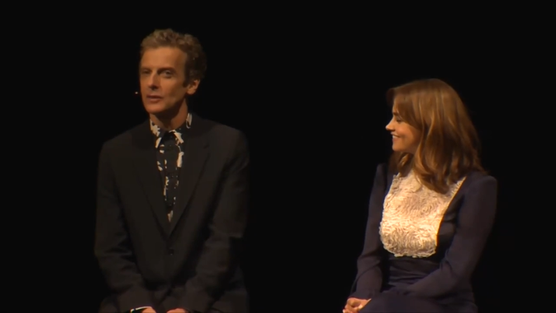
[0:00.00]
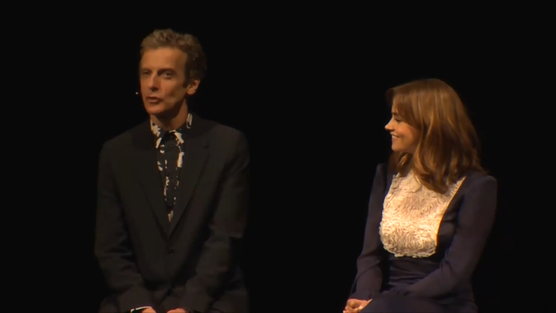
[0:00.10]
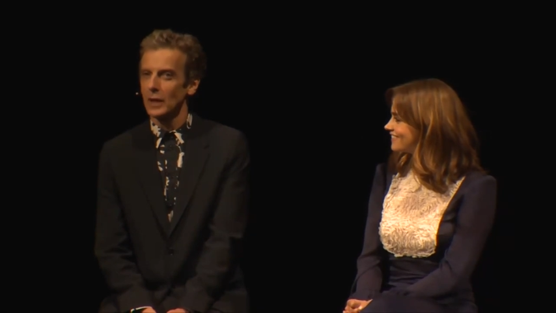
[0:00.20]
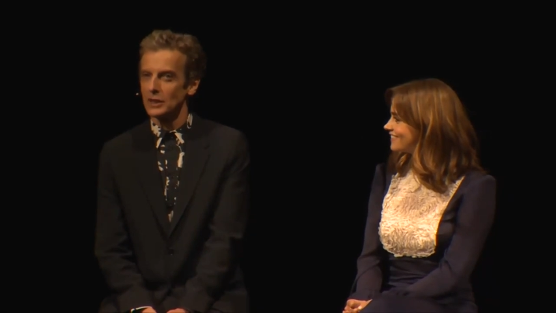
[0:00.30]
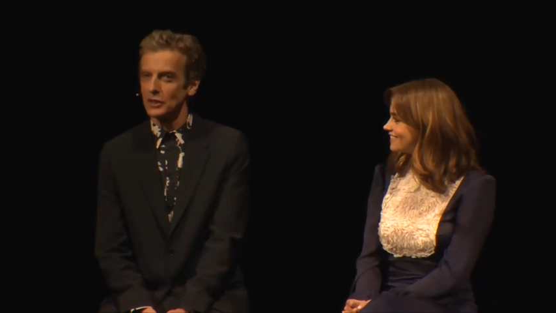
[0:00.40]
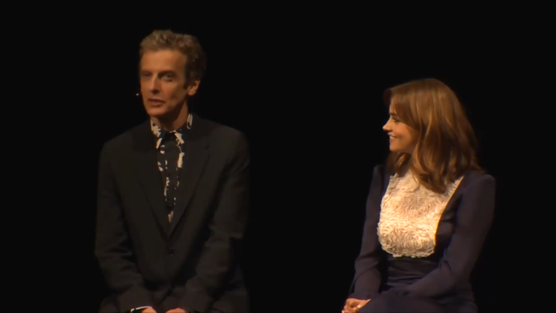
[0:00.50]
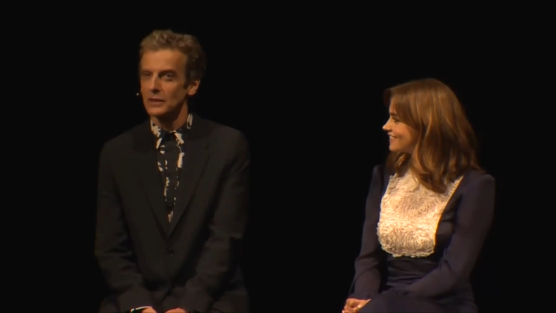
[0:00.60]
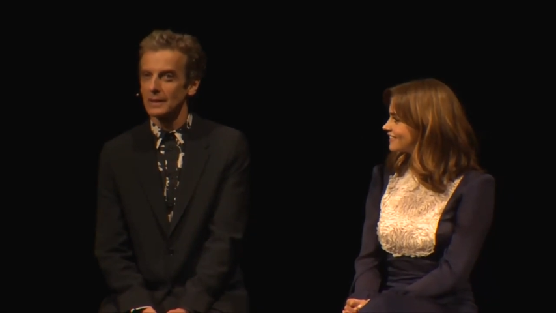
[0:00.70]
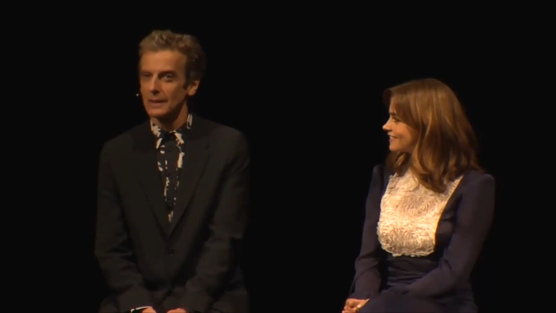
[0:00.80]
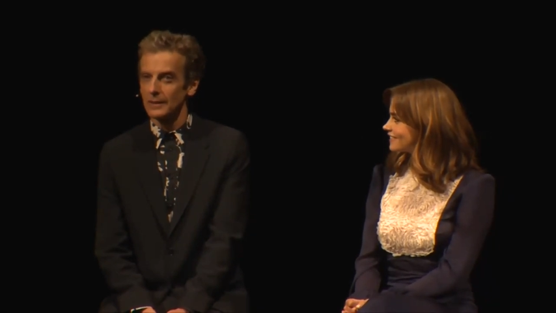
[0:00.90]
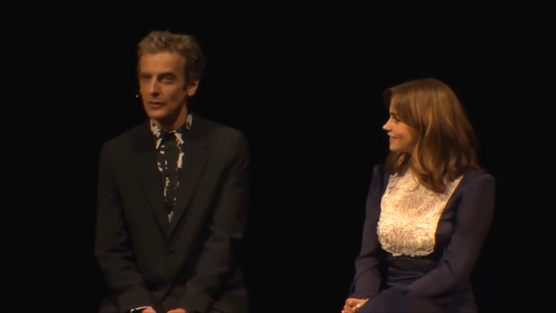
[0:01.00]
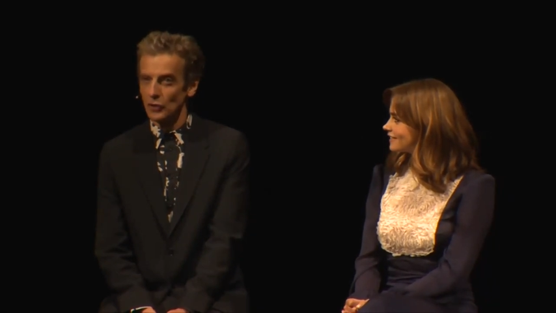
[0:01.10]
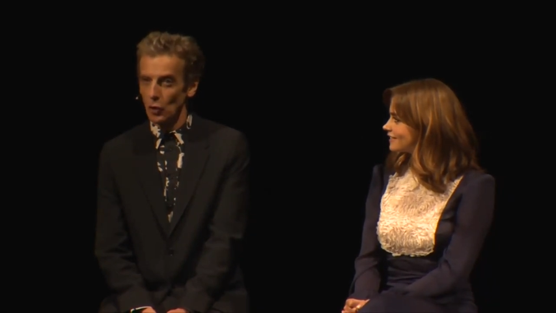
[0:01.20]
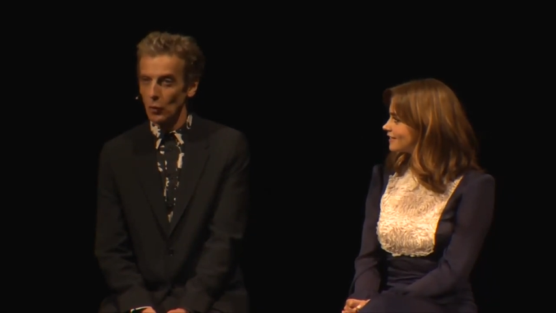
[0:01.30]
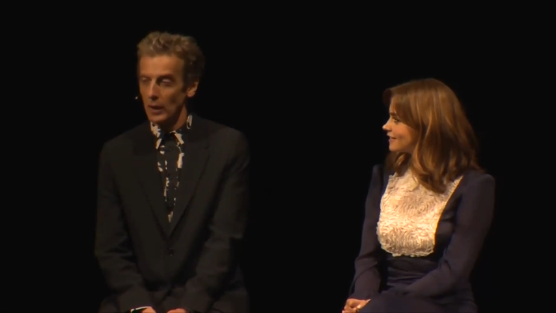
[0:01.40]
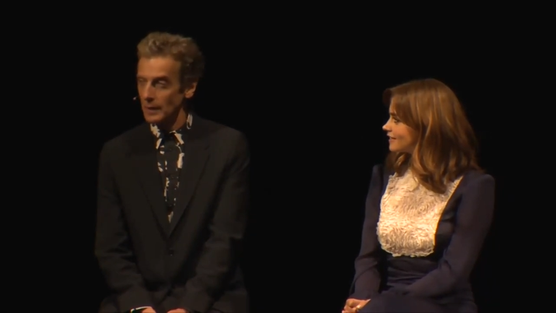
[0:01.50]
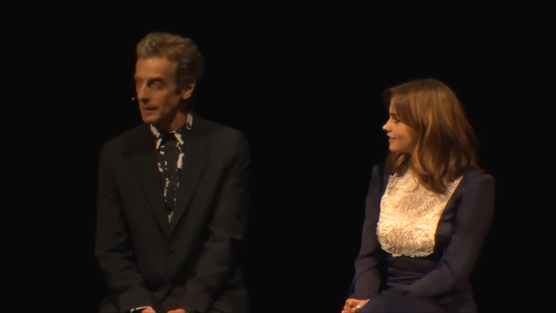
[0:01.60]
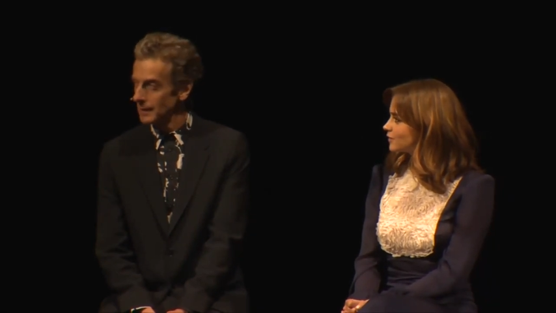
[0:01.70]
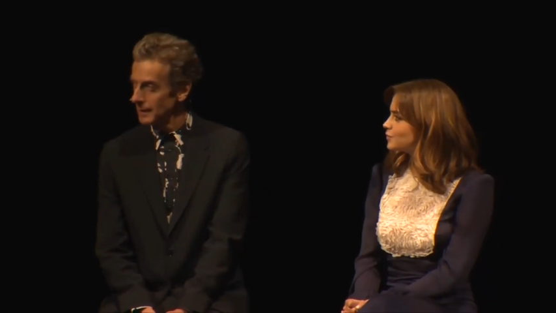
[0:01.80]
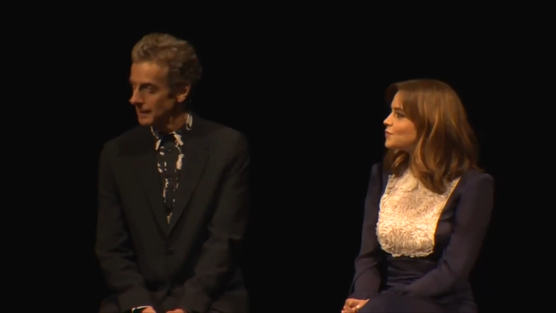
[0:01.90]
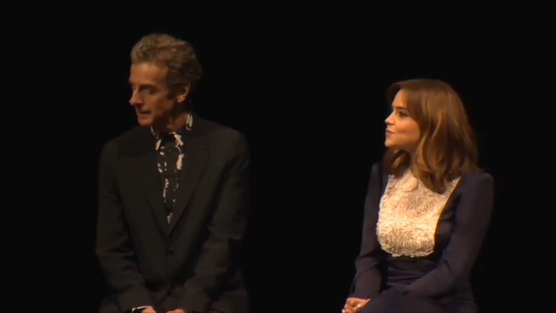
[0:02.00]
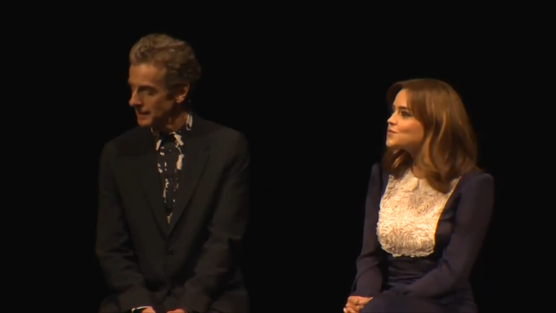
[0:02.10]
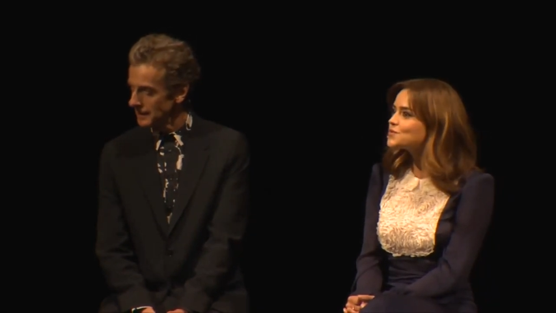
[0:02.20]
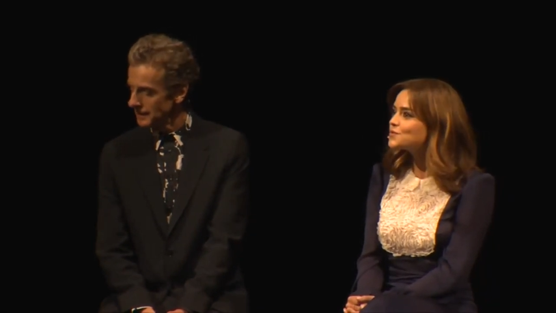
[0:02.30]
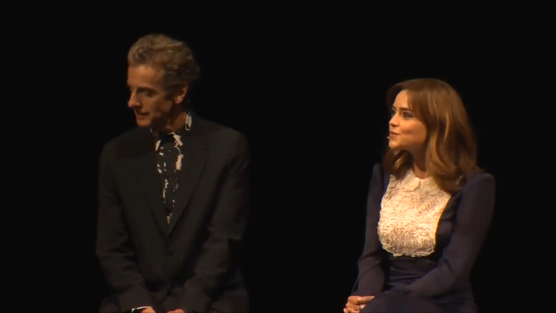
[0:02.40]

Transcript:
Speaker 1: Trust no one. Ooh.